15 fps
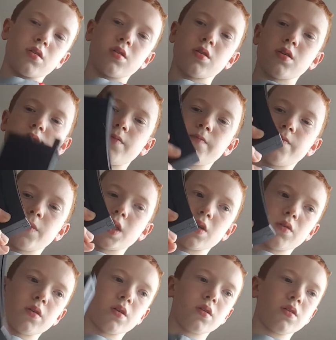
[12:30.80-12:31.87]
Yeah,
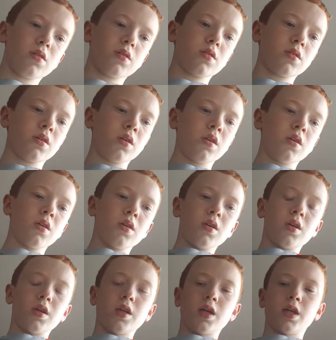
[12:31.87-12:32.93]
quite good.
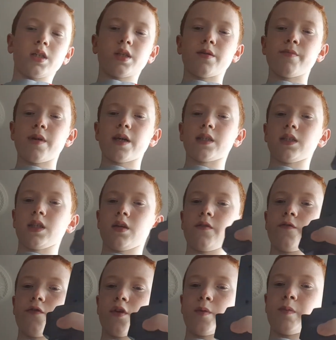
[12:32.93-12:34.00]
It has a
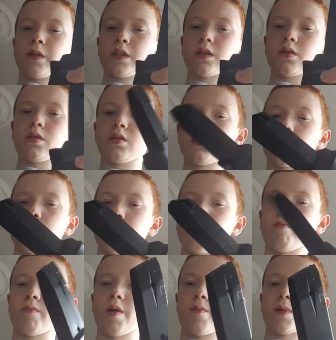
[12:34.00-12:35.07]
magazine for a pistol.
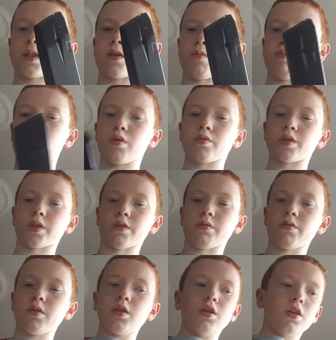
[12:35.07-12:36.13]
My pistol broke, so
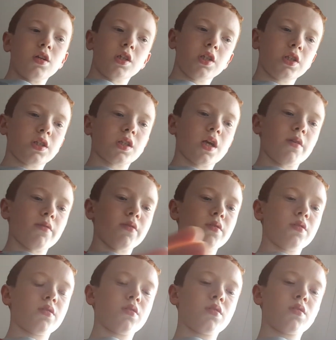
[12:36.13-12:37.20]
I just carried
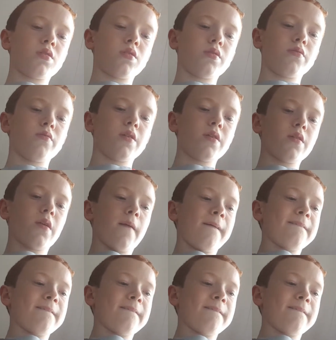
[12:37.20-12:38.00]
it around.